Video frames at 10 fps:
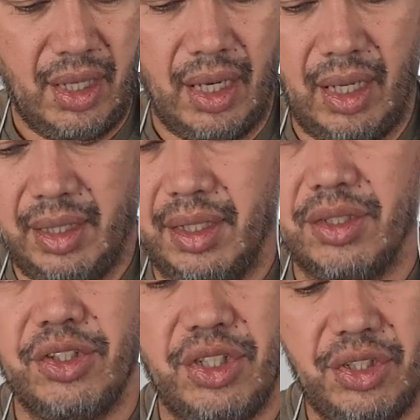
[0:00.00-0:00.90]
a little
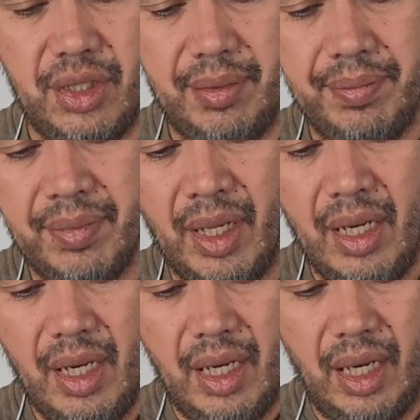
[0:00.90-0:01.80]
rigid.
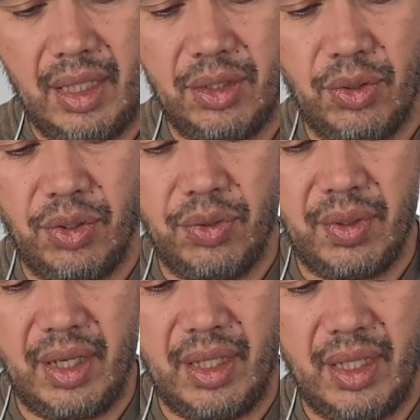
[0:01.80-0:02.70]
And so you
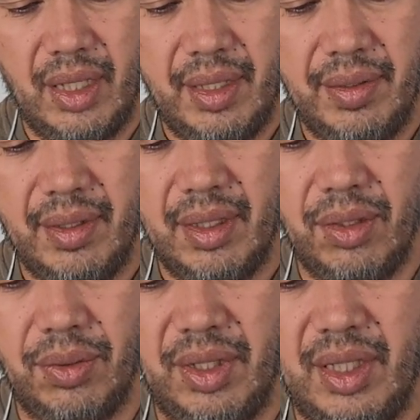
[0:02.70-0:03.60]
can
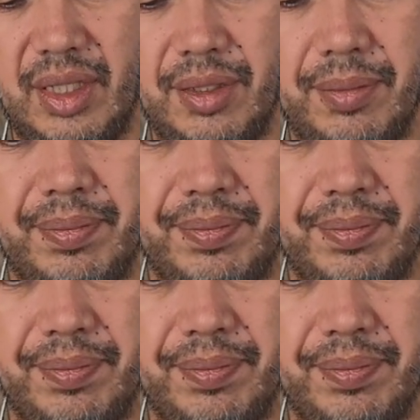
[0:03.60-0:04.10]
do this.